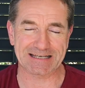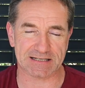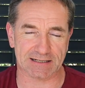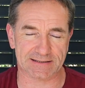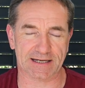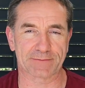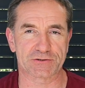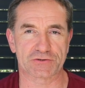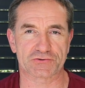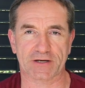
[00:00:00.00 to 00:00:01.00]
is a time
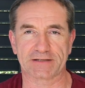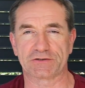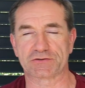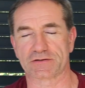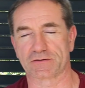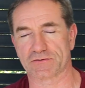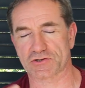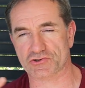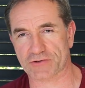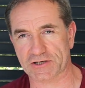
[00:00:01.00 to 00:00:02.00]
issue. Try to use
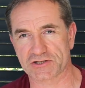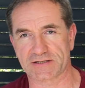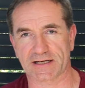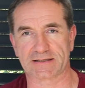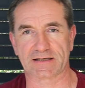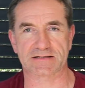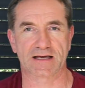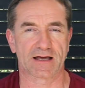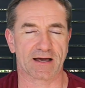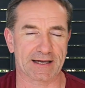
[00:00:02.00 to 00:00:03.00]
distraction
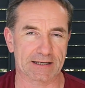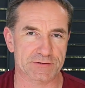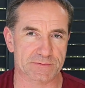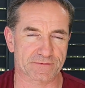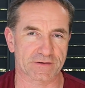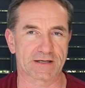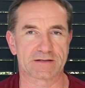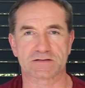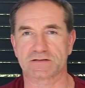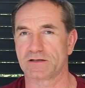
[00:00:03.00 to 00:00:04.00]
techniques. Hang out with some
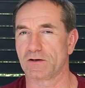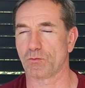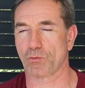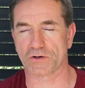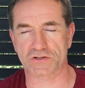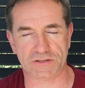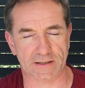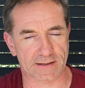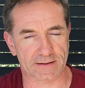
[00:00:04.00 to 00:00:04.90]
friends. Watch